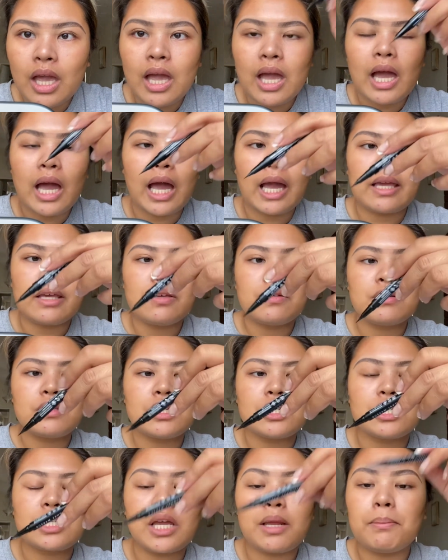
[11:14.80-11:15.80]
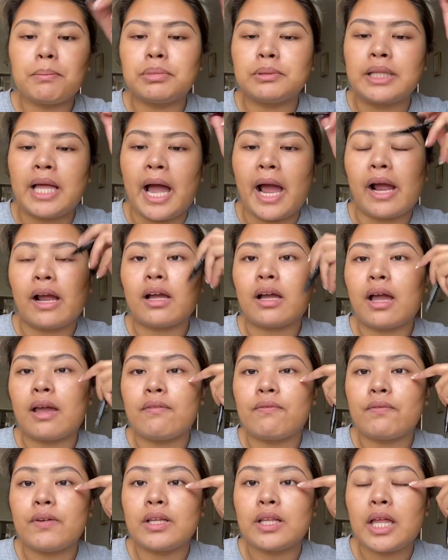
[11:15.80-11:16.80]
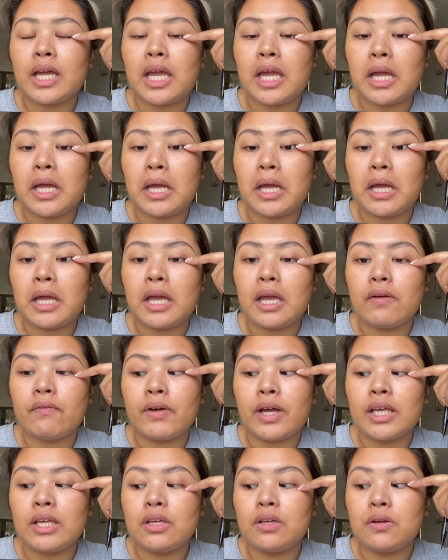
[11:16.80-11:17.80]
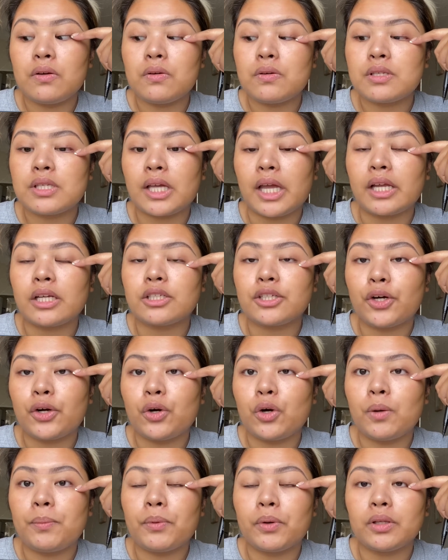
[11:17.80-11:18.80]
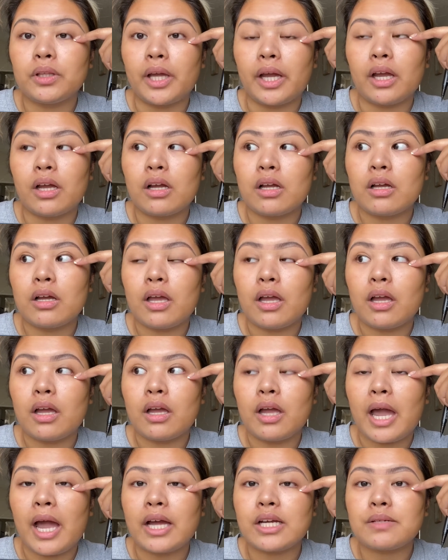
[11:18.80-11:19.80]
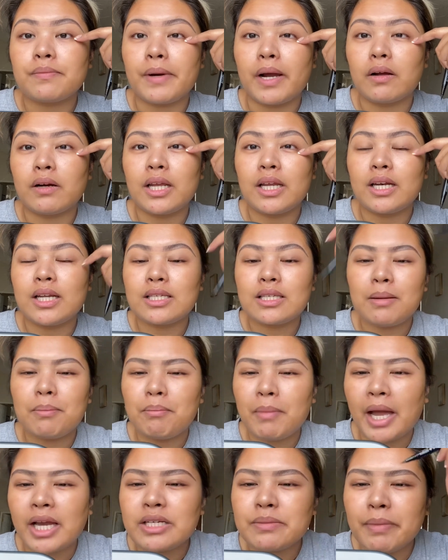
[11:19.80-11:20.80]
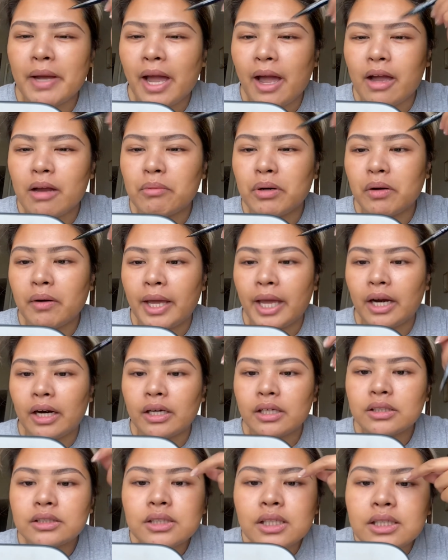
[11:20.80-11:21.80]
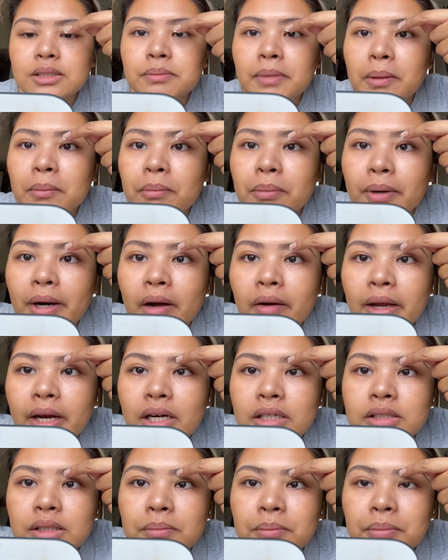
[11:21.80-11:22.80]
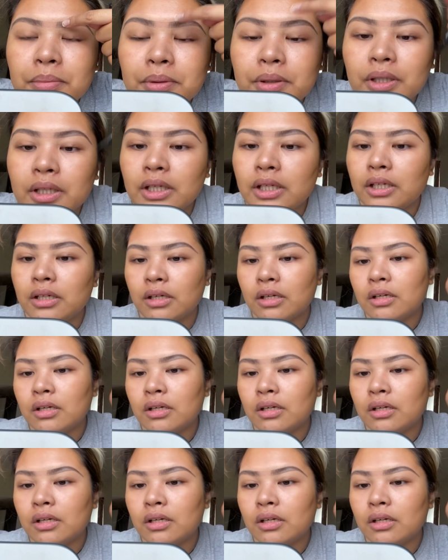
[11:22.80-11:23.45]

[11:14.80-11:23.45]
I use the shade black. I feel like if I use like taupe or like ash brown, it doesn't match my eyebrow hairs because my brow hairs are pretty,